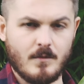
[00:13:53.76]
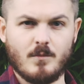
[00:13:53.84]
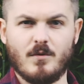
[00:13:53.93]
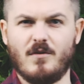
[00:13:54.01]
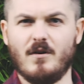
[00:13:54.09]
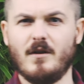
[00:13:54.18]

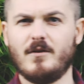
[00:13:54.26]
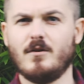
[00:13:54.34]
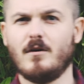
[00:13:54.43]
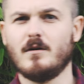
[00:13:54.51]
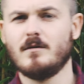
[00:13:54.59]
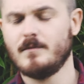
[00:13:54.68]
Put the lid
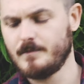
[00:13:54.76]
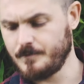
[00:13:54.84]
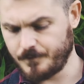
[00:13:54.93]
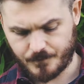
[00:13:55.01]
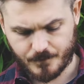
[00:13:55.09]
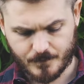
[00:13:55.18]
on
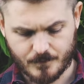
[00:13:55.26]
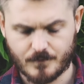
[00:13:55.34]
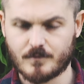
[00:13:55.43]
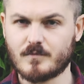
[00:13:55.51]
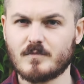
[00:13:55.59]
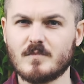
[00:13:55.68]

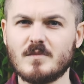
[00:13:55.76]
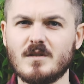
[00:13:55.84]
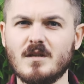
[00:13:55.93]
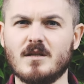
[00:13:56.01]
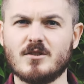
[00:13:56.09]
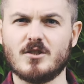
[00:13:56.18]

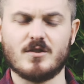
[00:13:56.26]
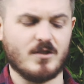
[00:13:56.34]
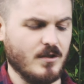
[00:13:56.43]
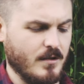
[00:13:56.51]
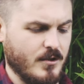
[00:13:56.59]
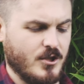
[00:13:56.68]
and just
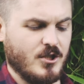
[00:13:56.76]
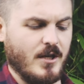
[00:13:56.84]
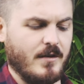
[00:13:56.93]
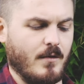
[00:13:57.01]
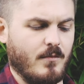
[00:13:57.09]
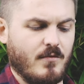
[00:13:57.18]

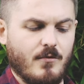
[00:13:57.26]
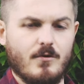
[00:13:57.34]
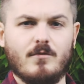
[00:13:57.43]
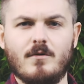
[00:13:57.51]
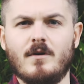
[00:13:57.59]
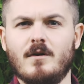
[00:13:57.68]
shake them
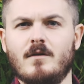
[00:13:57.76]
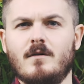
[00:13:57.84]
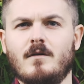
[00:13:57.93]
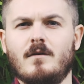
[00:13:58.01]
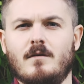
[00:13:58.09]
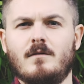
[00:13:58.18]
through
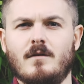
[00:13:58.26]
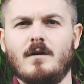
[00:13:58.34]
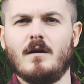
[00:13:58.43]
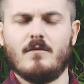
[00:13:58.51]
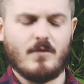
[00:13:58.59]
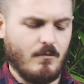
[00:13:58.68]

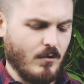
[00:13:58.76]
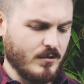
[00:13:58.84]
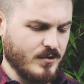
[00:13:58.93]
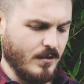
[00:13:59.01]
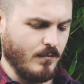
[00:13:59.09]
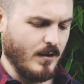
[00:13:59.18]
every
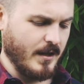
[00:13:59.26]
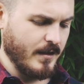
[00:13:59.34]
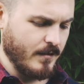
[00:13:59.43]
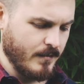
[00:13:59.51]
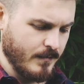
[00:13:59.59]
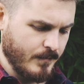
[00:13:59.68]
once in a while
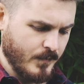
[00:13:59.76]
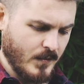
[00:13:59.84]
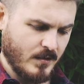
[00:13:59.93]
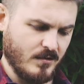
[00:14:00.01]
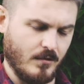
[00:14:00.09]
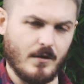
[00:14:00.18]

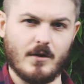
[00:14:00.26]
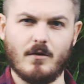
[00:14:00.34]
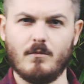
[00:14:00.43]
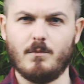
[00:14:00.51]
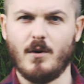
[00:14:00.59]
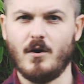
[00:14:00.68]
so they
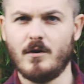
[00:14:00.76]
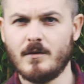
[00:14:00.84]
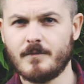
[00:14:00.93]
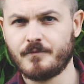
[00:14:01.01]
don't burn.